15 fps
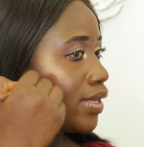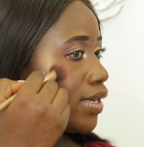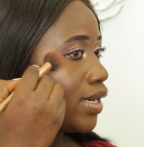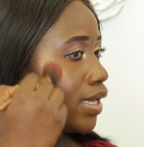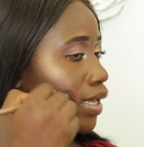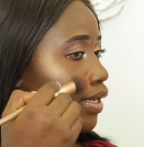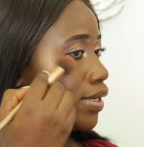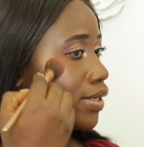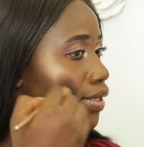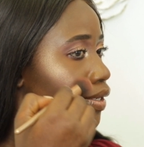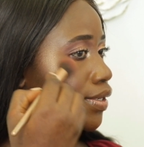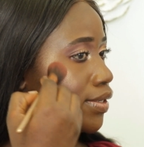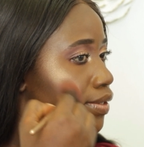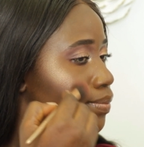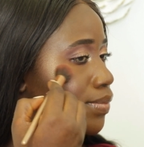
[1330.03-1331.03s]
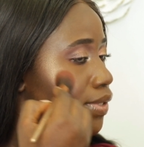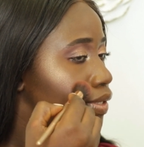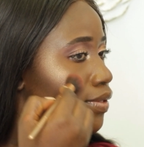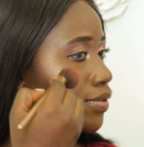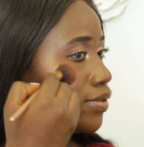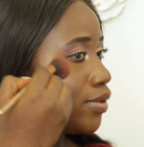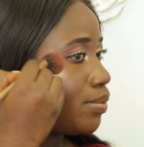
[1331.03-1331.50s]
color.
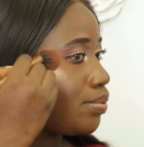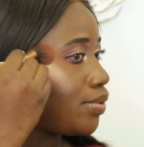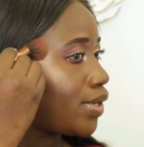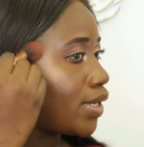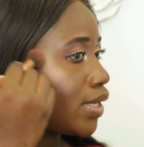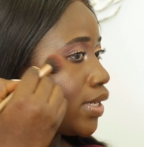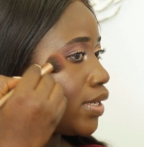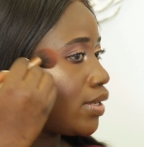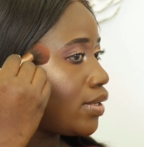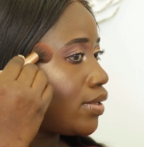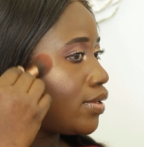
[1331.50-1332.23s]
It's so pretty.